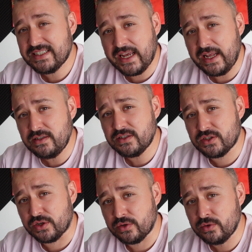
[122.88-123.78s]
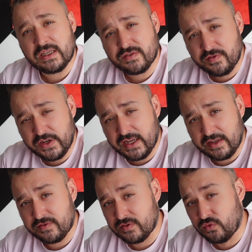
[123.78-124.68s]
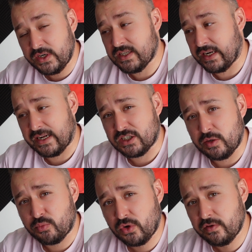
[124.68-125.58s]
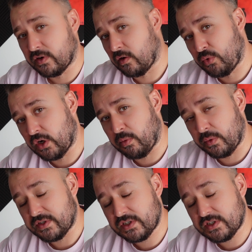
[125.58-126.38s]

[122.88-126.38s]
it tends to, as Vint have recently actually proven, I'll put up on the